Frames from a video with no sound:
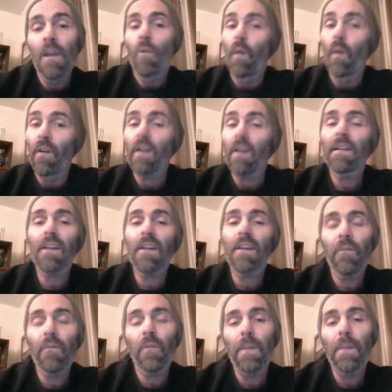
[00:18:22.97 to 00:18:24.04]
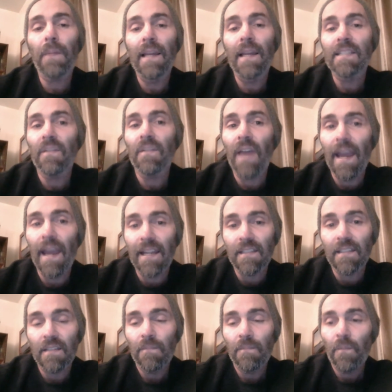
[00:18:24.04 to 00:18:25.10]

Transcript: we're not going to come from a place of hate.